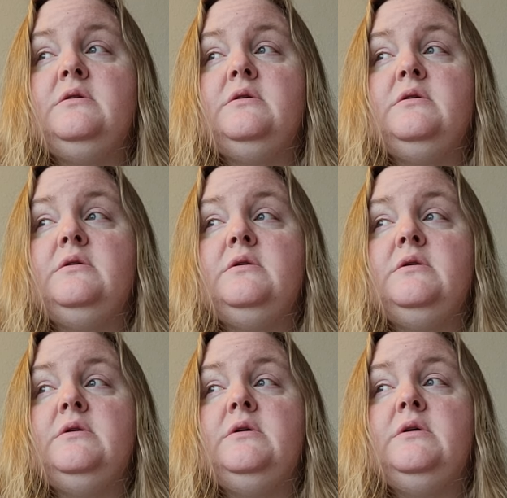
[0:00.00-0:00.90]

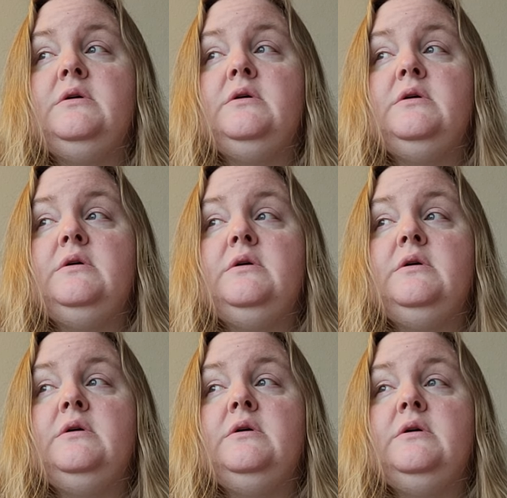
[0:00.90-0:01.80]

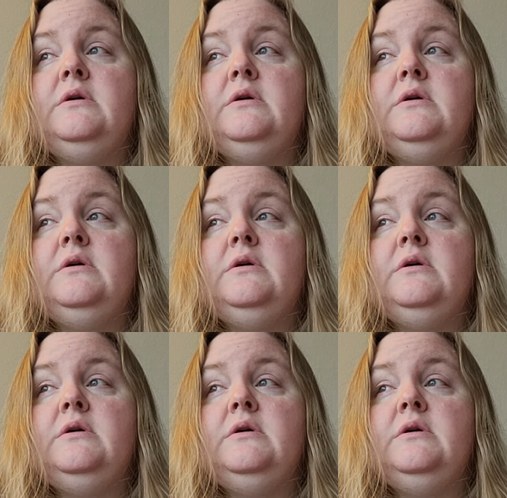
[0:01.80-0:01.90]
(silence)